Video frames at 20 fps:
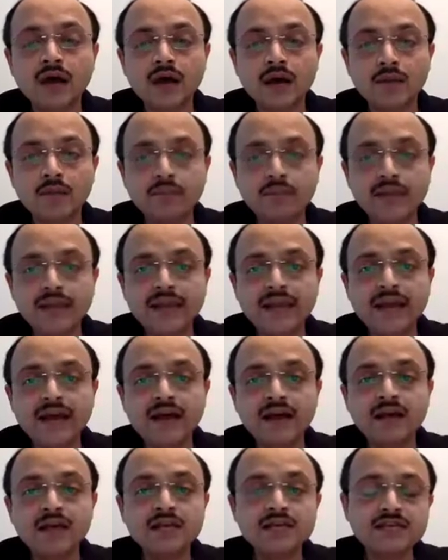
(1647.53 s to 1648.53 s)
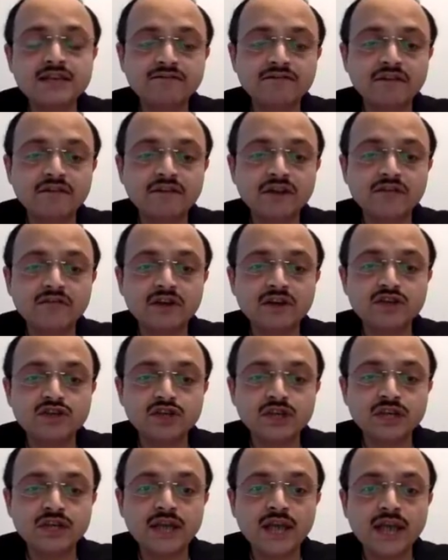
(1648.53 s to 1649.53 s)
malia CYP51
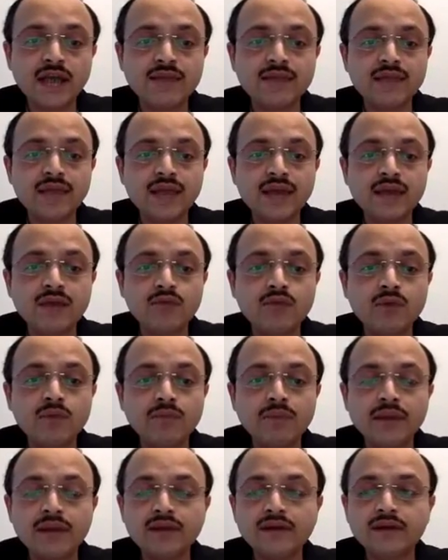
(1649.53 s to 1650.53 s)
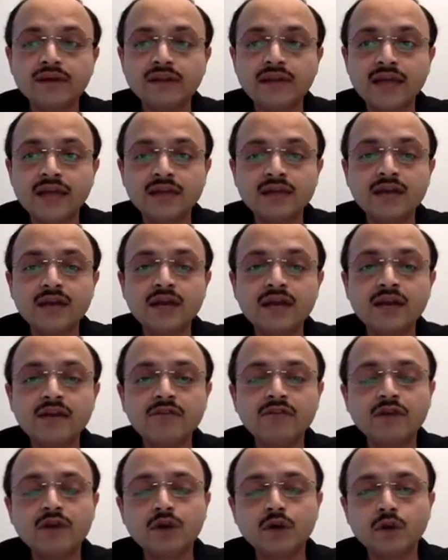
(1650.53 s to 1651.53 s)
gene, and then we plated that
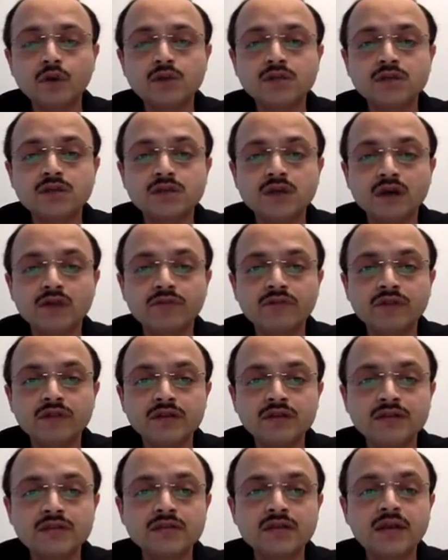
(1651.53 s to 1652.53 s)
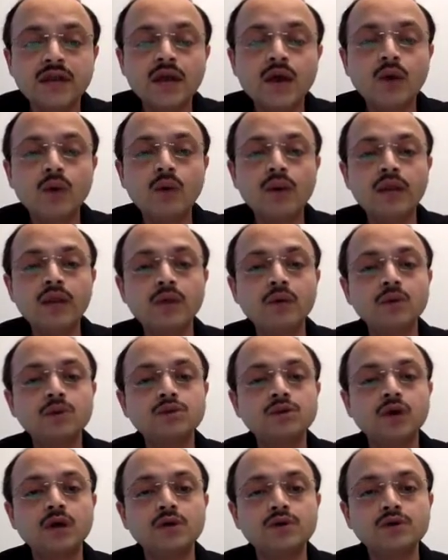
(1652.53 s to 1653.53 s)
different doses of these oligos
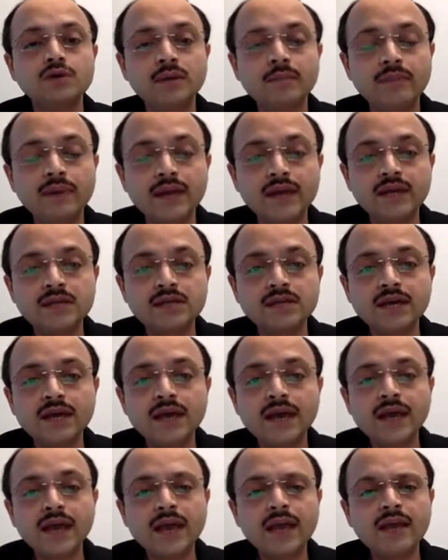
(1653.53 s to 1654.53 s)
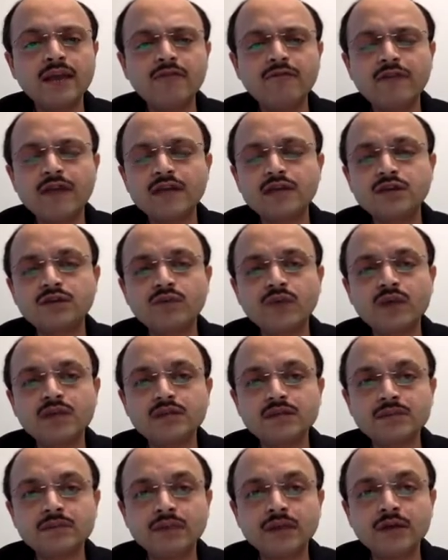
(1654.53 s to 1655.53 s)
onto the plate in a fashion very
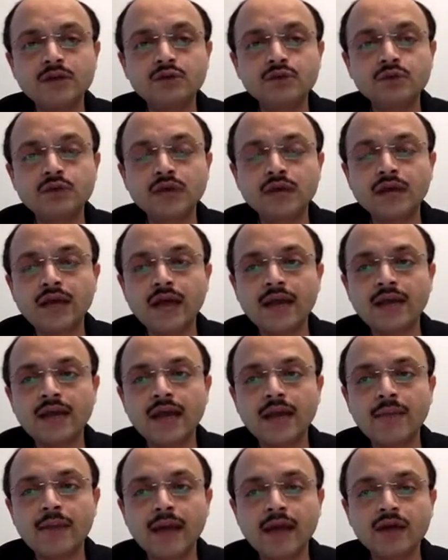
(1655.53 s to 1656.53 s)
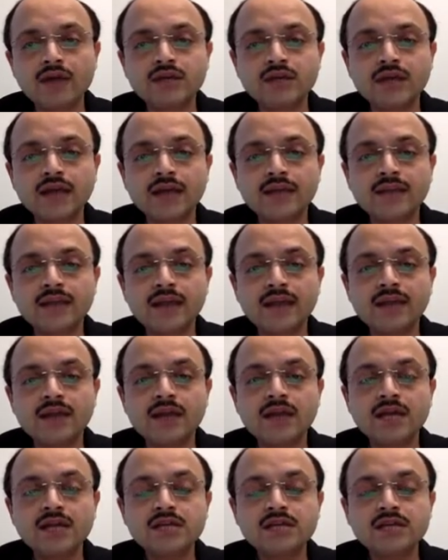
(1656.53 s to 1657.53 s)
similar to the antibiotic, and then
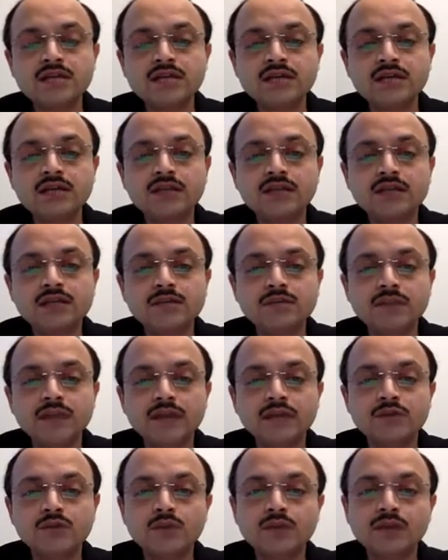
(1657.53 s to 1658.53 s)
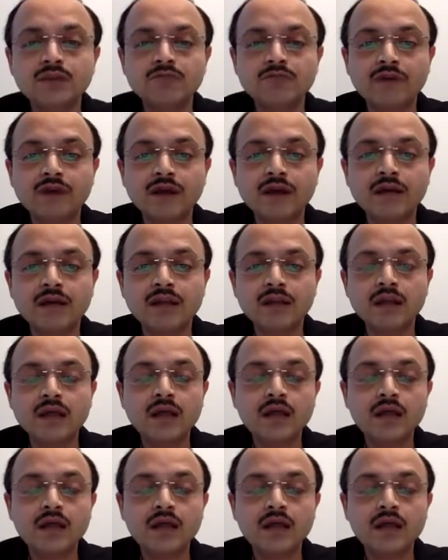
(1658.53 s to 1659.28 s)
seeded these plates with the fungal